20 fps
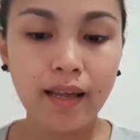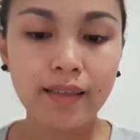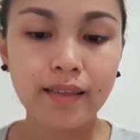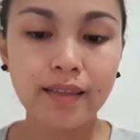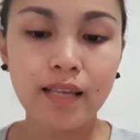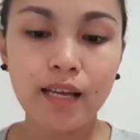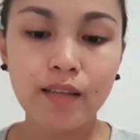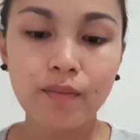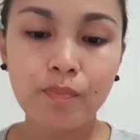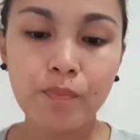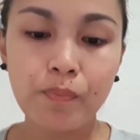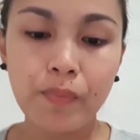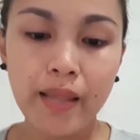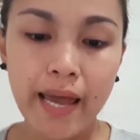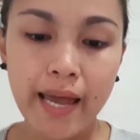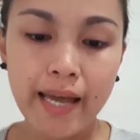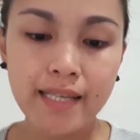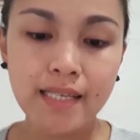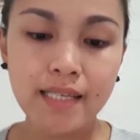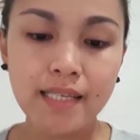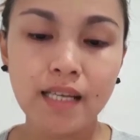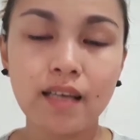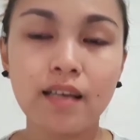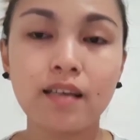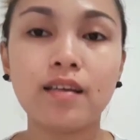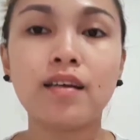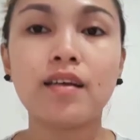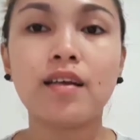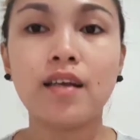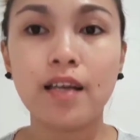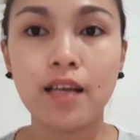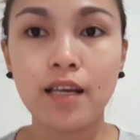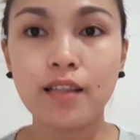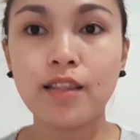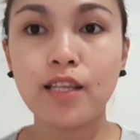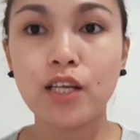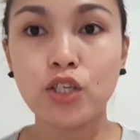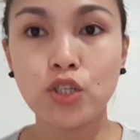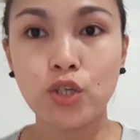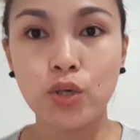that blends in
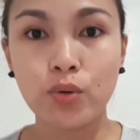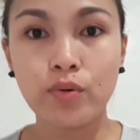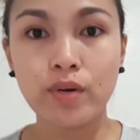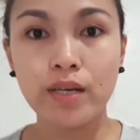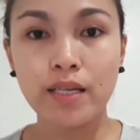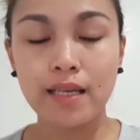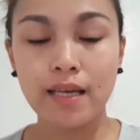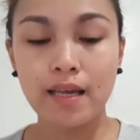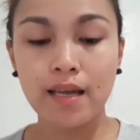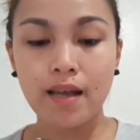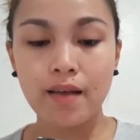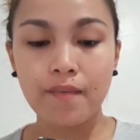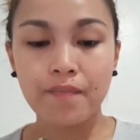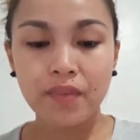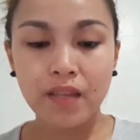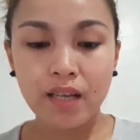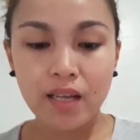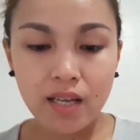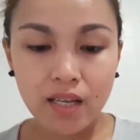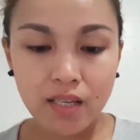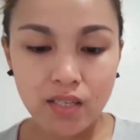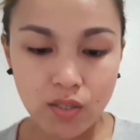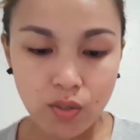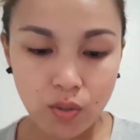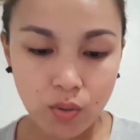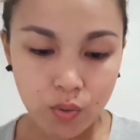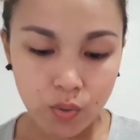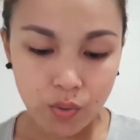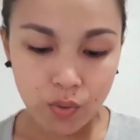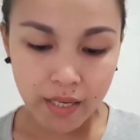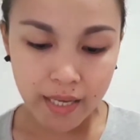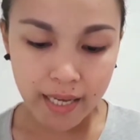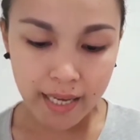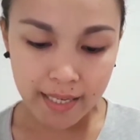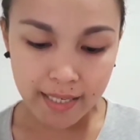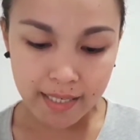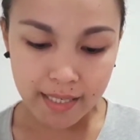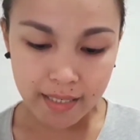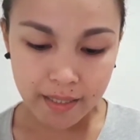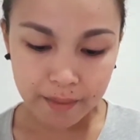naturally. So
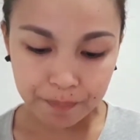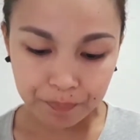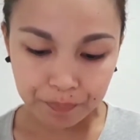yes,